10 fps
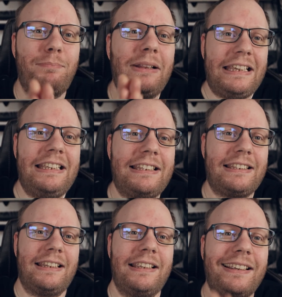
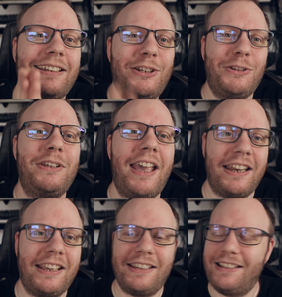Please, do you
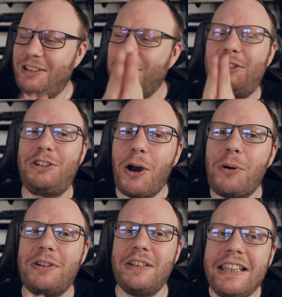get it? You
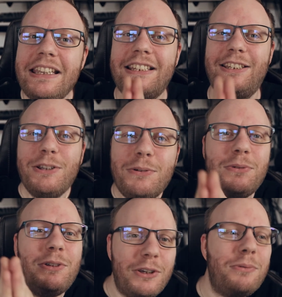don't need
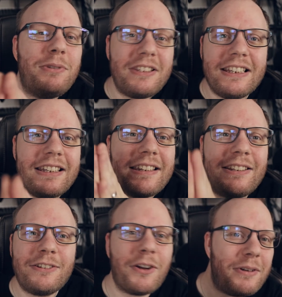to use it.
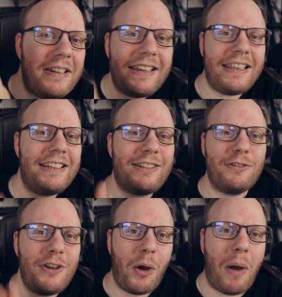You don't need to
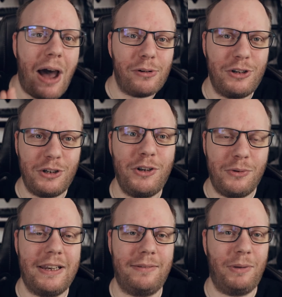know how to
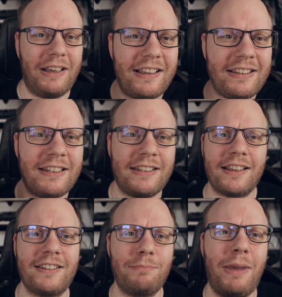do it because it
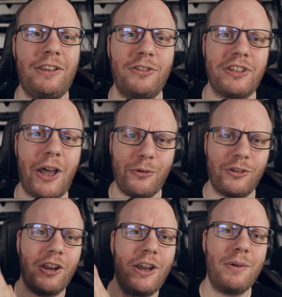doesn't make you
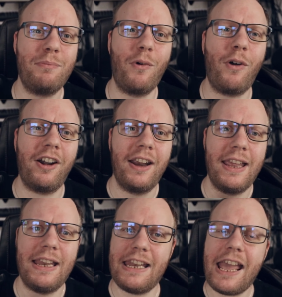sound more
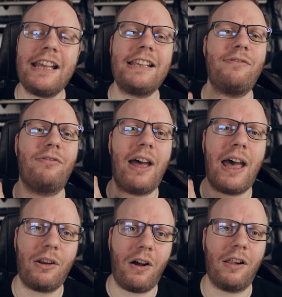native
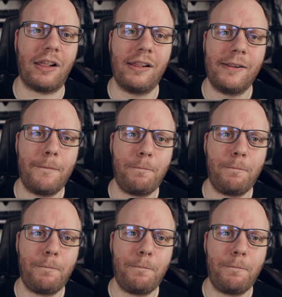at all.